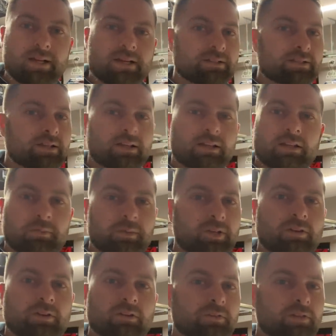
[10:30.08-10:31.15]
It's not gonna be
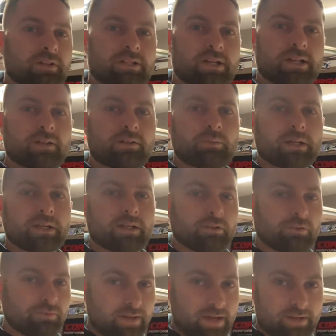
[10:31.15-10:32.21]
good enough for the channel. We gotta go
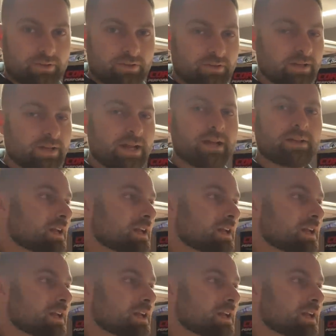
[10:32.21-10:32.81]
faster than that.